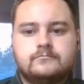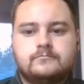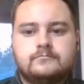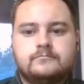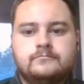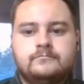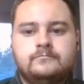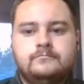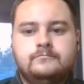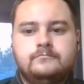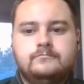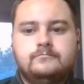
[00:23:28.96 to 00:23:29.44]

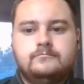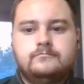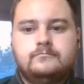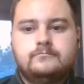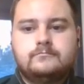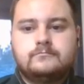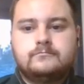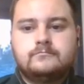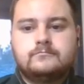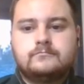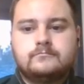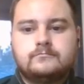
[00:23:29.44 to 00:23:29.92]

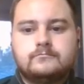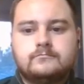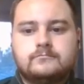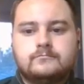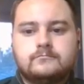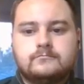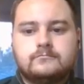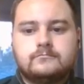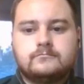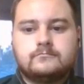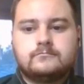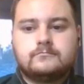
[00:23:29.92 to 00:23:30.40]

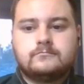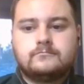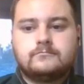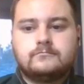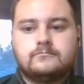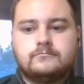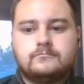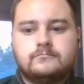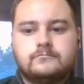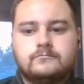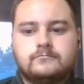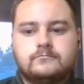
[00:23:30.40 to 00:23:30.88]

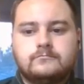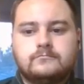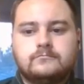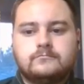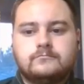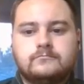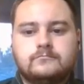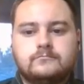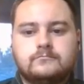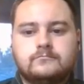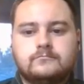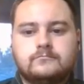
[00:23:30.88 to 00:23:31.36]

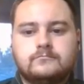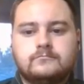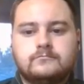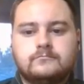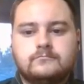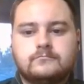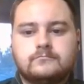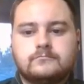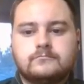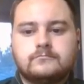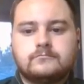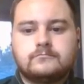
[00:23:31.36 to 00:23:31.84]

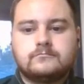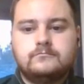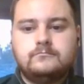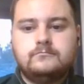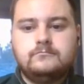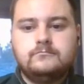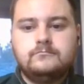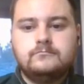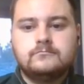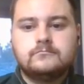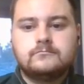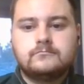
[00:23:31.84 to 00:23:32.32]

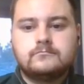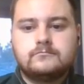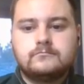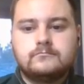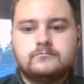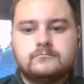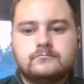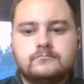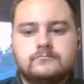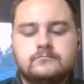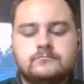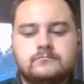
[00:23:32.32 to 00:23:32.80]

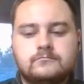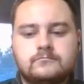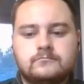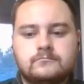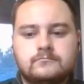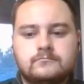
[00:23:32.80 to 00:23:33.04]
(not speaking)